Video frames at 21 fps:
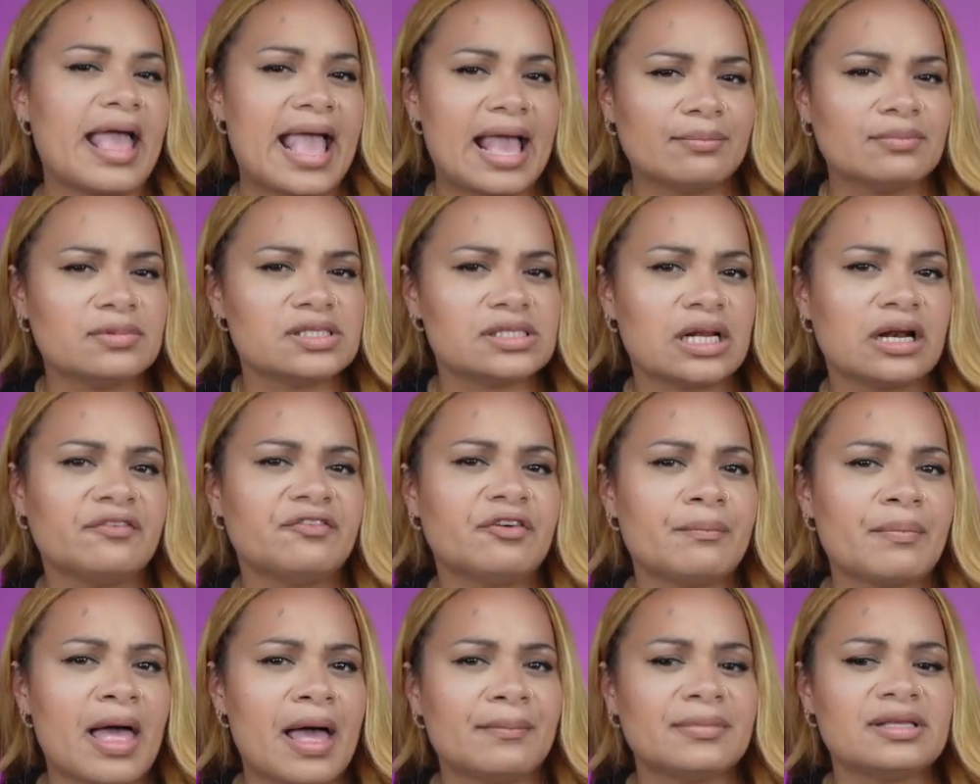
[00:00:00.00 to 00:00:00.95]
Amazon, if
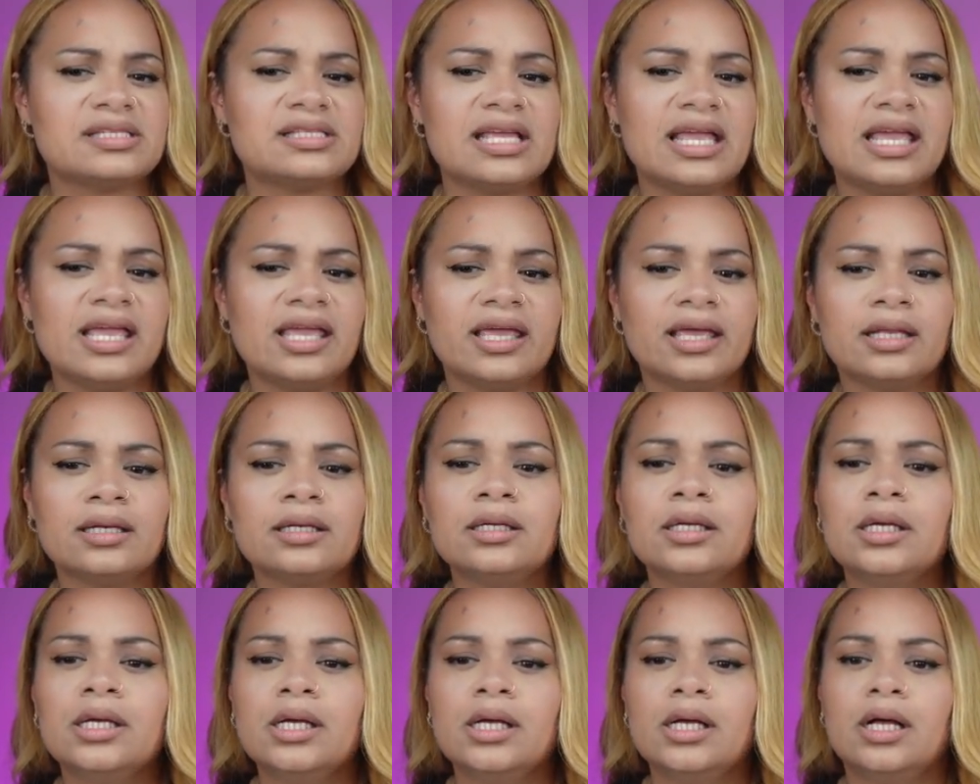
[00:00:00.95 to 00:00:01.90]
I'm not mistaken,
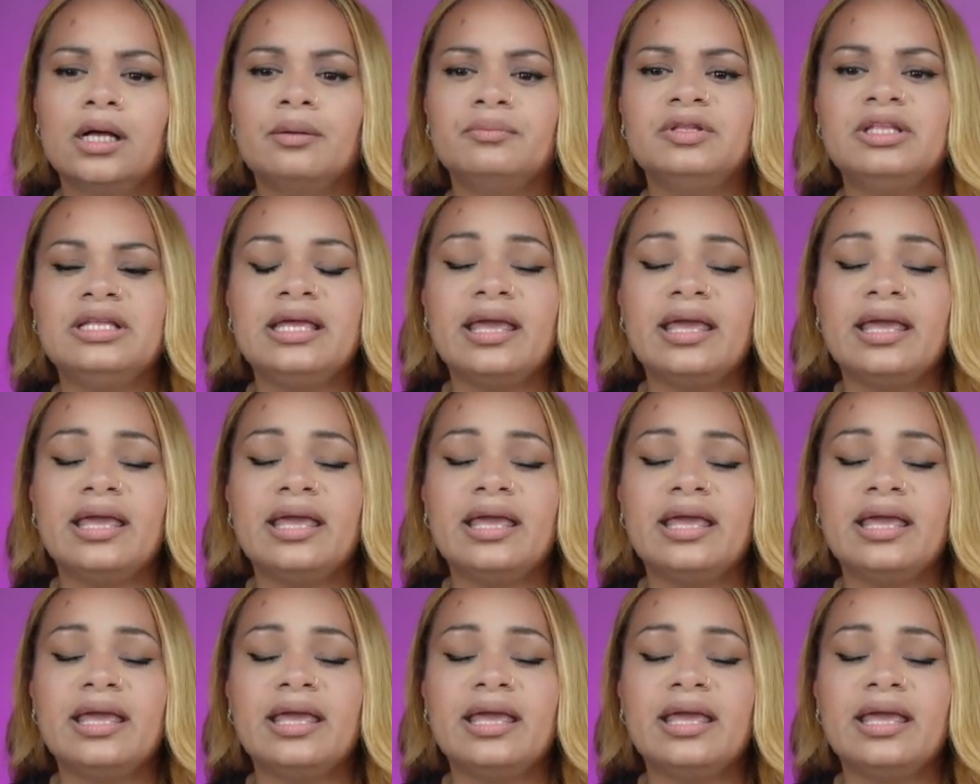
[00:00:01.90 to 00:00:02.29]
the